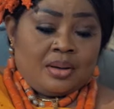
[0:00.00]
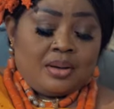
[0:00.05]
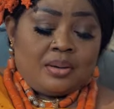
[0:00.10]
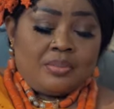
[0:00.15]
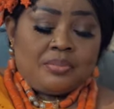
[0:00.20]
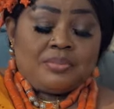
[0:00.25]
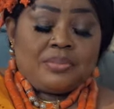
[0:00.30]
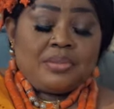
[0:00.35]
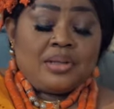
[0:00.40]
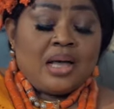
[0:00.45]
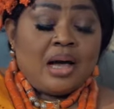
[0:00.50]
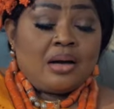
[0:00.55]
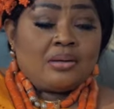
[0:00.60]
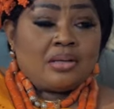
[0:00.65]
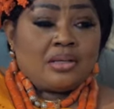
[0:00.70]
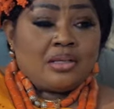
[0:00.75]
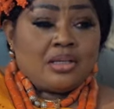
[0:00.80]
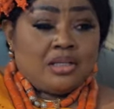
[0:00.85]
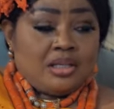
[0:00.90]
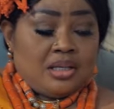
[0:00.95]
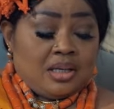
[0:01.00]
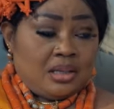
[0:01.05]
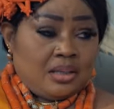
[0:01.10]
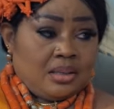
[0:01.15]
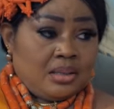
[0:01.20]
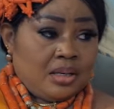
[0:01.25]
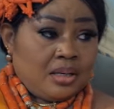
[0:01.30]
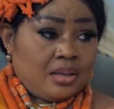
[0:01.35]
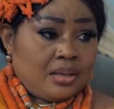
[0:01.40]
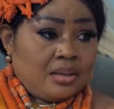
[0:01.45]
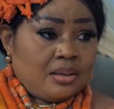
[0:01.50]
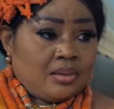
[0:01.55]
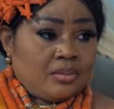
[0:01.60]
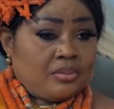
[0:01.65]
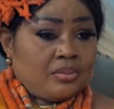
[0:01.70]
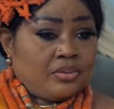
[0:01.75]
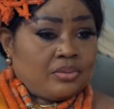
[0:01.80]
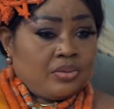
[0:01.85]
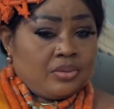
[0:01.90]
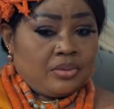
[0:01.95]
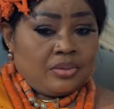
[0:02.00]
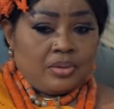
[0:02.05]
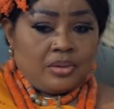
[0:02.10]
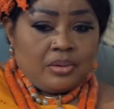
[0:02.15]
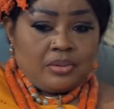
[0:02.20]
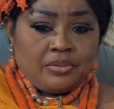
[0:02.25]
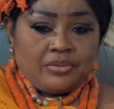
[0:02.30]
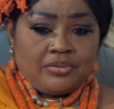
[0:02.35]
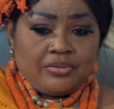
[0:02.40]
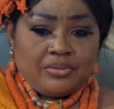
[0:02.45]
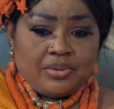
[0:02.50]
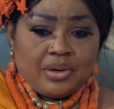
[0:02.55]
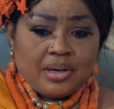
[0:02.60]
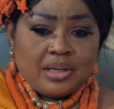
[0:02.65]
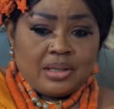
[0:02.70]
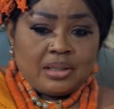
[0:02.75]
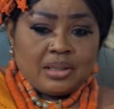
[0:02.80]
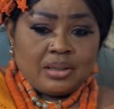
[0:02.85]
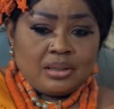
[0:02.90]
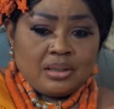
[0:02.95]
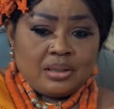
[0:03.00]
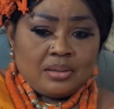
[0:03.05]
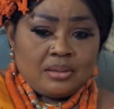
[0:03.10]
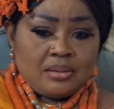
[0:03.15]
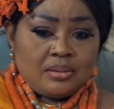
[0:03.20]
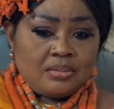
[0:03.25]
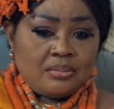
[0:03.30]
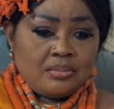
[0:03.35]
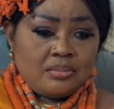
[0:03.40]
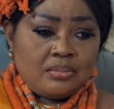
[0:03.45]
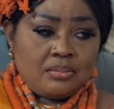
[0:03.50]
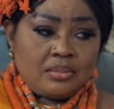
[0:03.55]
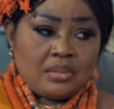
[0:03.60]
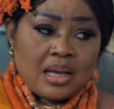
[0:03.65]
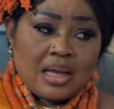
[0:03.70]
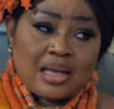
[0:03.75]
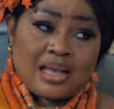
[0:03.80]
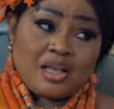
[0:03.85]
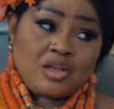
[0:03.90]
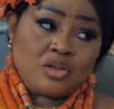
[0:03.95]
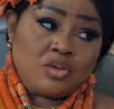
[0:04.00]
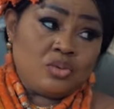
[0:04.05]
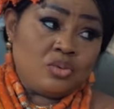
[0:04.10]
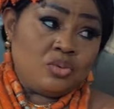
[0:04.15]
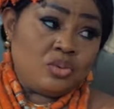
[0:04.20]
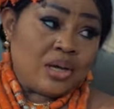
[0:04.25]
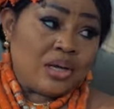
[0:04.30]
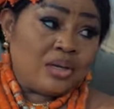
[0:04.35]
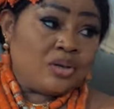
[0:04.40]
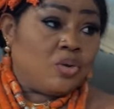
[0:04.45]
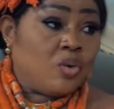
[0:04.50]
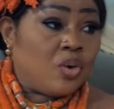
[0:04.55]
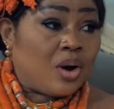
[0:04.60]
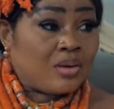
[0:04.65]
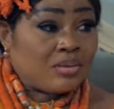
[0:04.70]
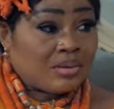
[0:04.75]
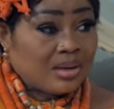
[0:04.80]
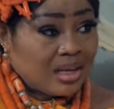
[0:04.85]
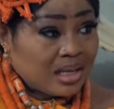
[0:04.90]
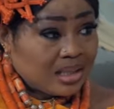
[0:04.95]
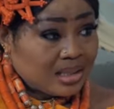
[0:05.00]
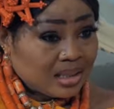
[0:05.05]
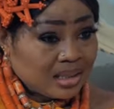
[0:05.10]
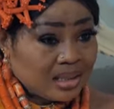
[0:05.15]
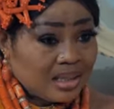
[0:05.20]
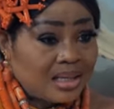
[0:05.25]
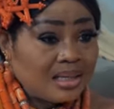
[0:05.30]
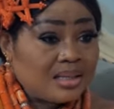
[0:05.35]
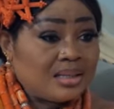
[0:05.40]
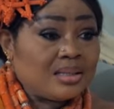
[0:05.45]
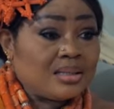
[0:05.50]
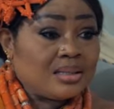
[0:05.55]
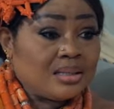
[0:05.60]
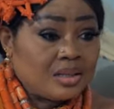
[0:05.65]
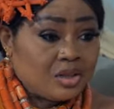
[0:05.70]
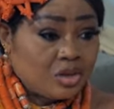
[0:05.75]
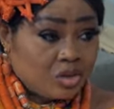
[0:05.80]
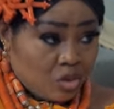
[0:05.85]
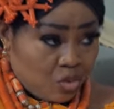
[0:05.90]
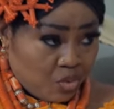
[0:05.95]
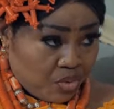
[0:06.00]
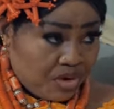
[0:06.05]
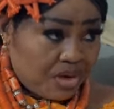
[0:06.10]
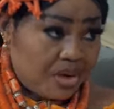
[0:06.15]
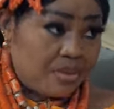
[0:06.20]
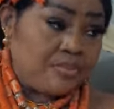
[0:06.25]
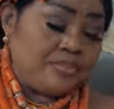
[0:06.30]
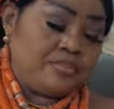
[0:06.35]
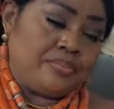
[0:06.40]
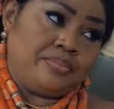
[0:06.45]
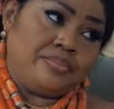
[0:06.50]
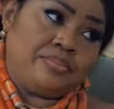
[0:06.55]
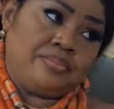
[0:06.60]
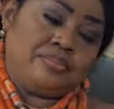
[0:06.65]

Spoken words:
Now that Ichi is here, Fred, I guess you can go out later. Let's talk with him.